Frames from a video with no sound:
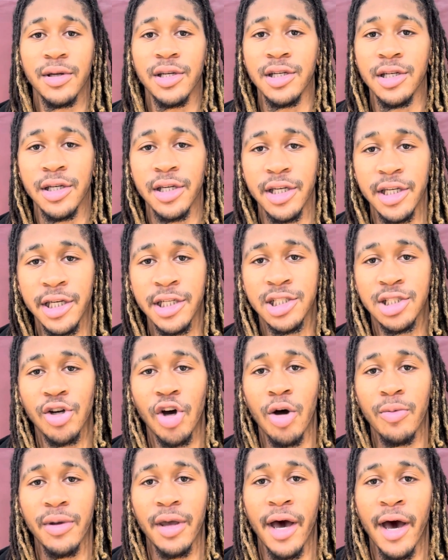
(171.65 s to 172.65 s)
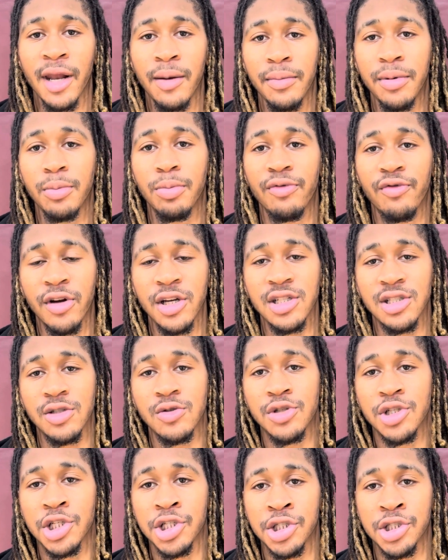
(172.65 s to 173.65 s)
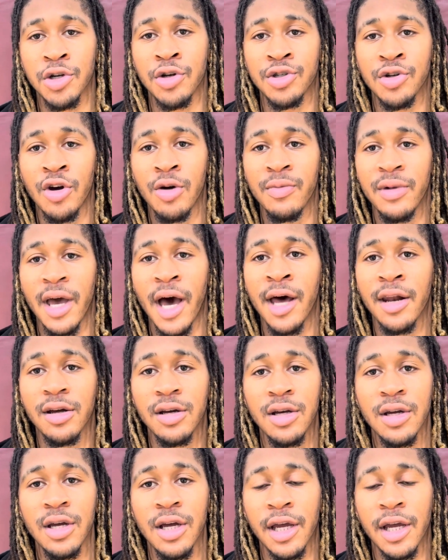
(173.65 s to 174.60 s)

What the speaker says: He's showing me how to be professional, showing me how to